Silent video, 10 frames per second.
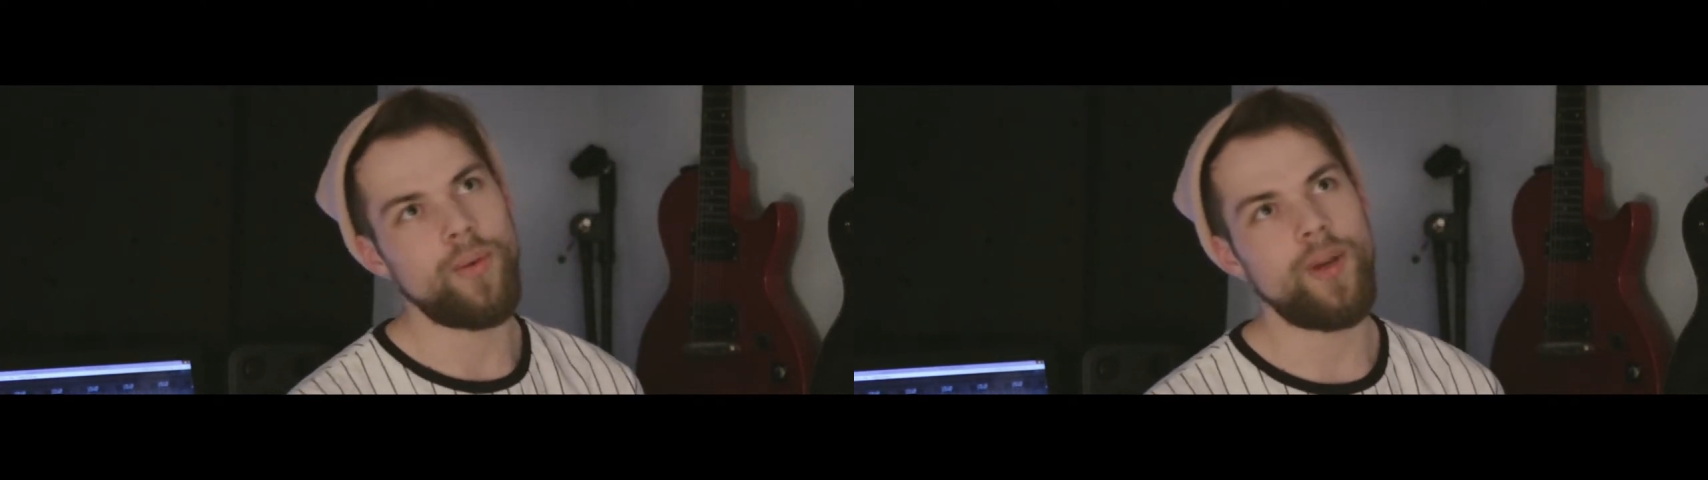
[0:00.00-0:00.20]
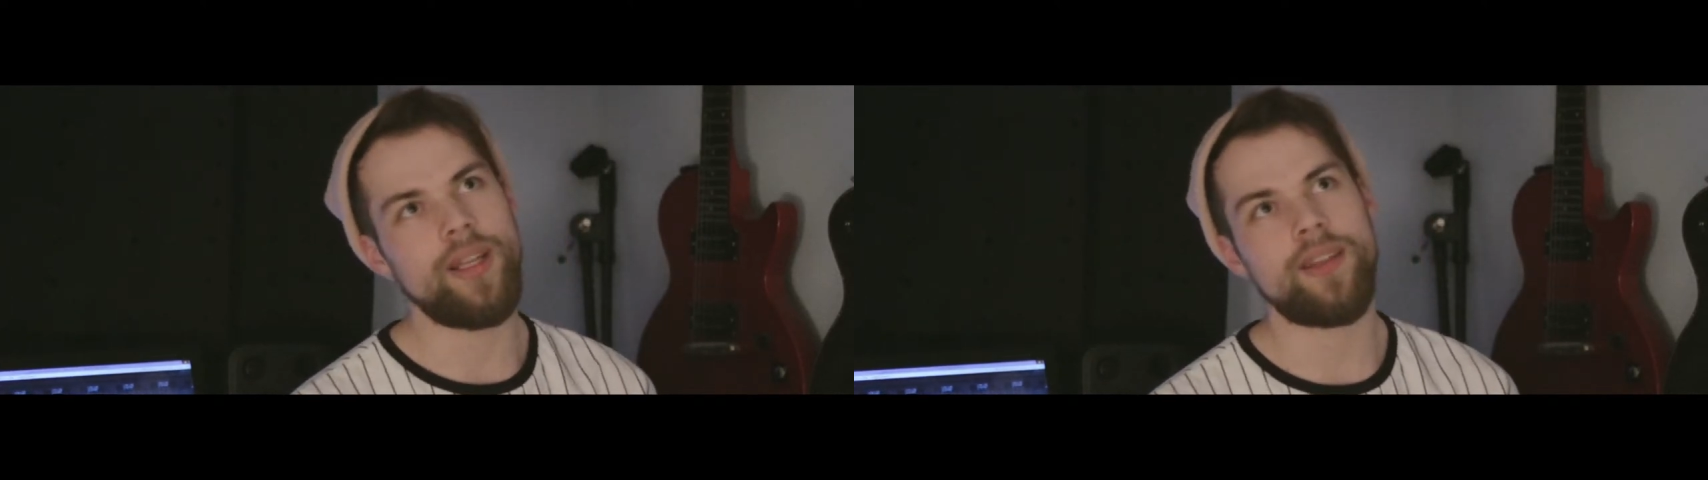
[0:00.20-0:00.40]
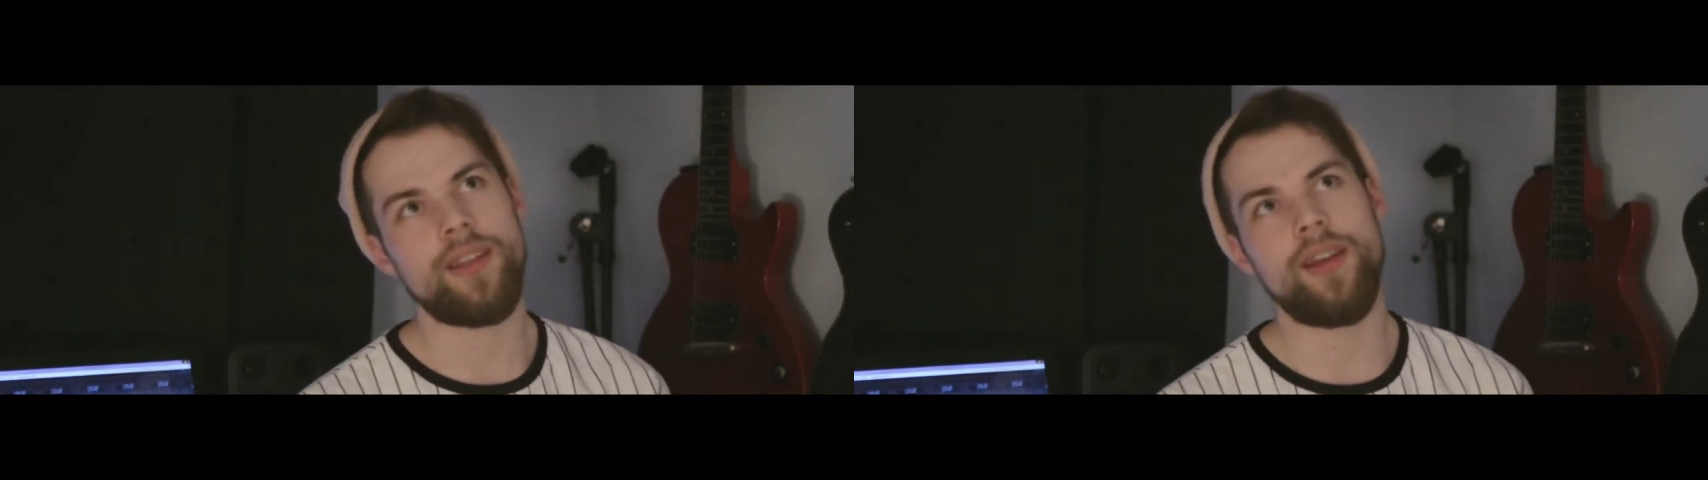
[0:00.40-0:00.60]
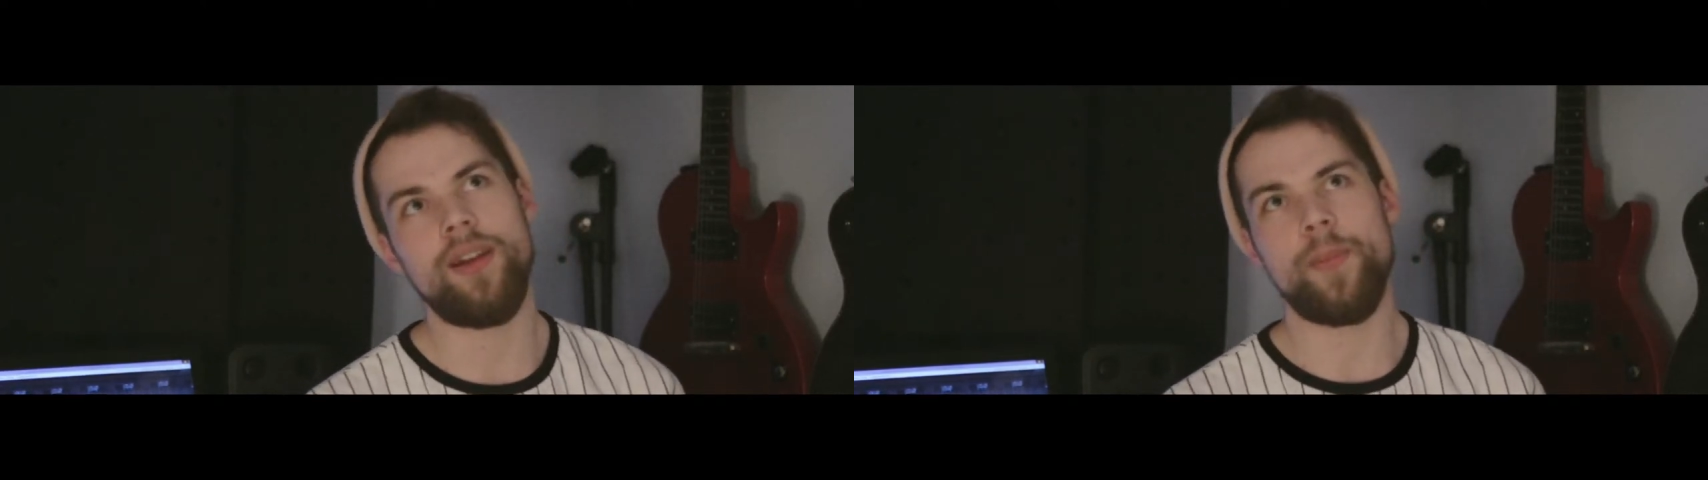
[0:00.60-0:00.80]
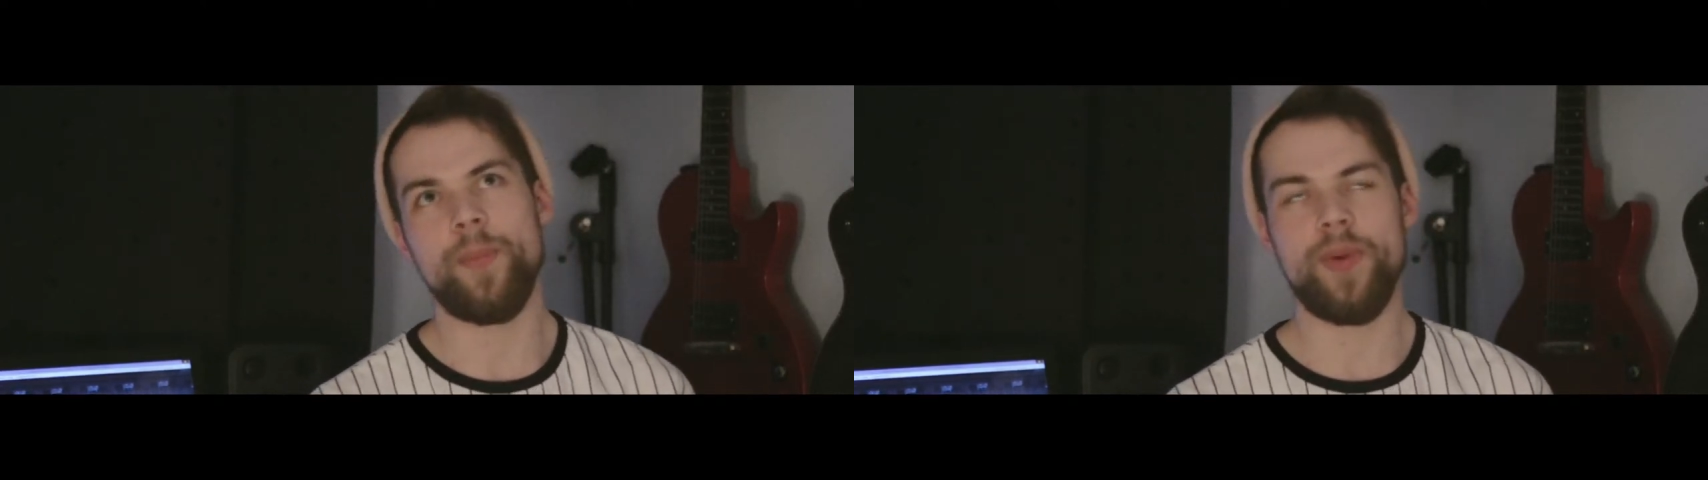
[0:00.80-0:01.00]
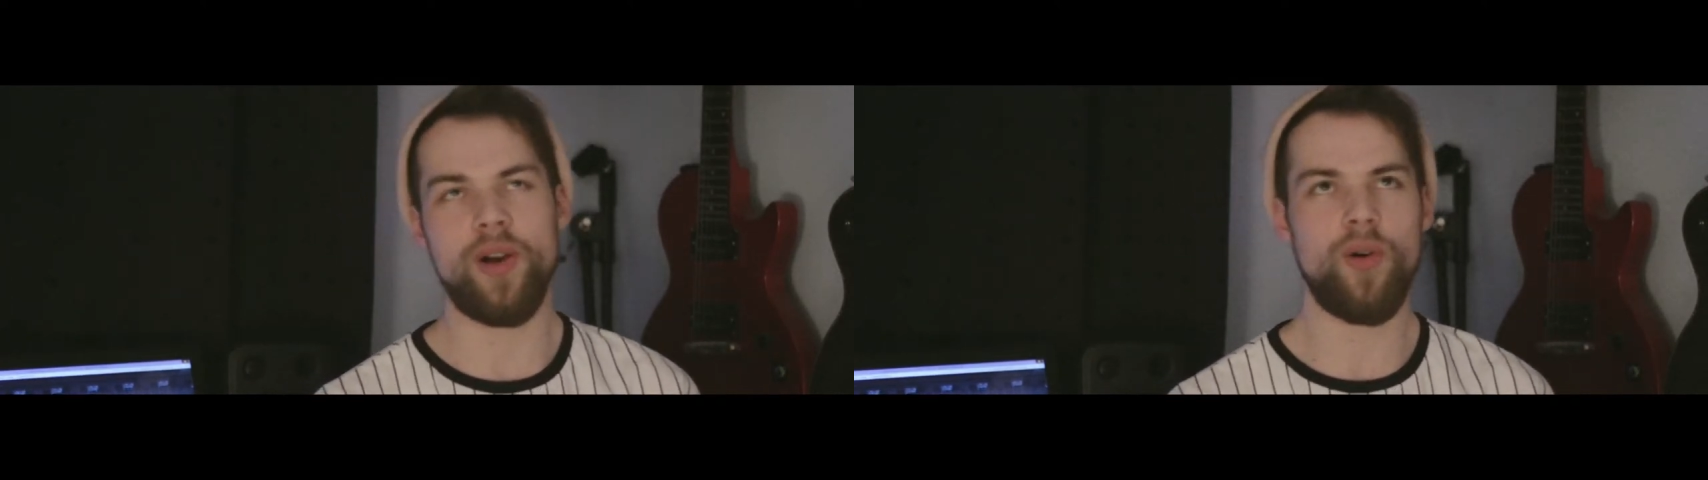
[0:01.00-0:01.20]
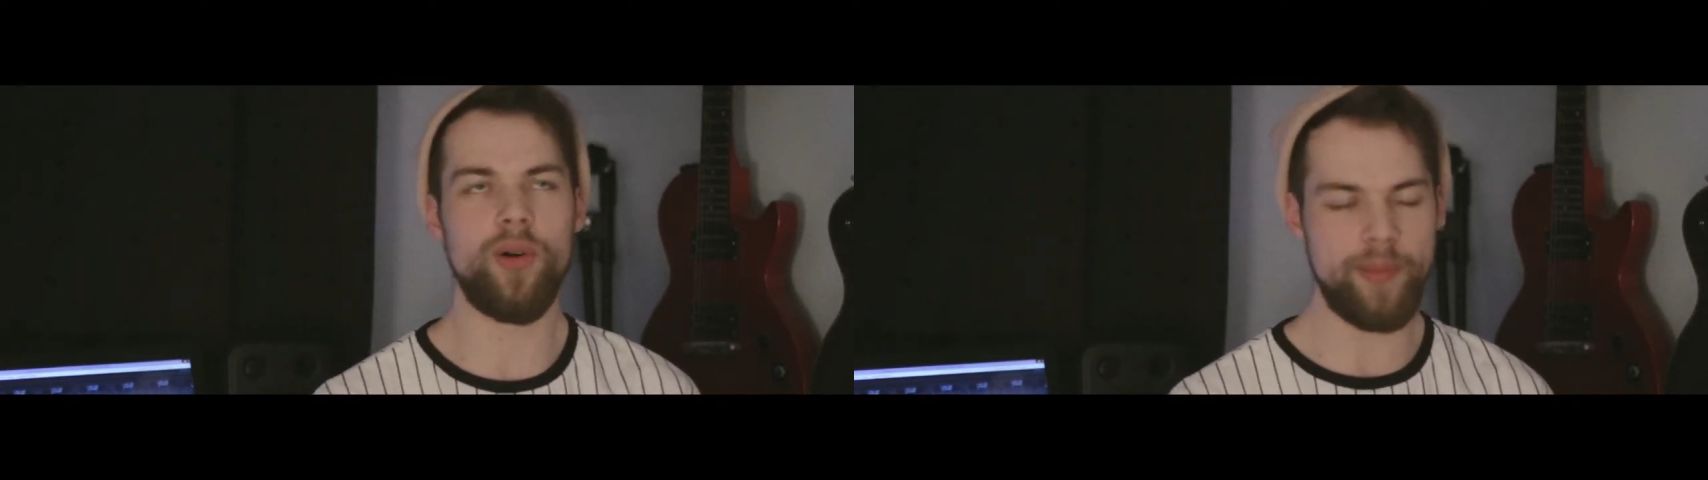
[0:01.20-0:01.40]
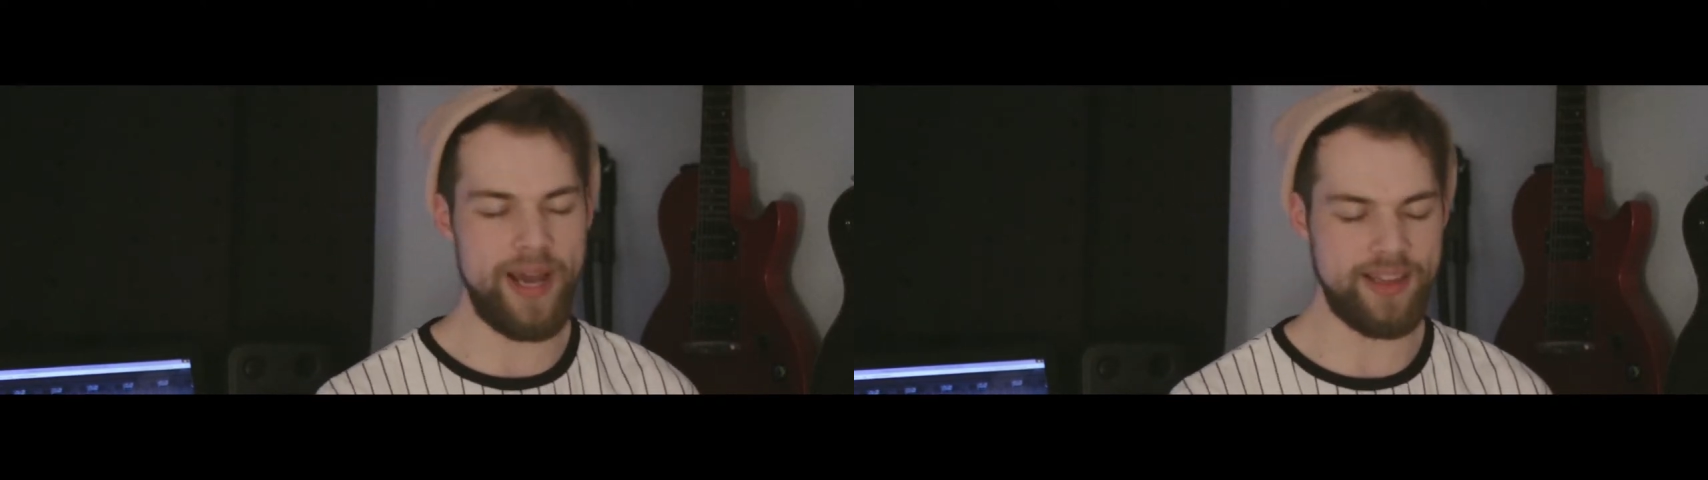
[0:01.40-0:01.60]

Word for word: with my old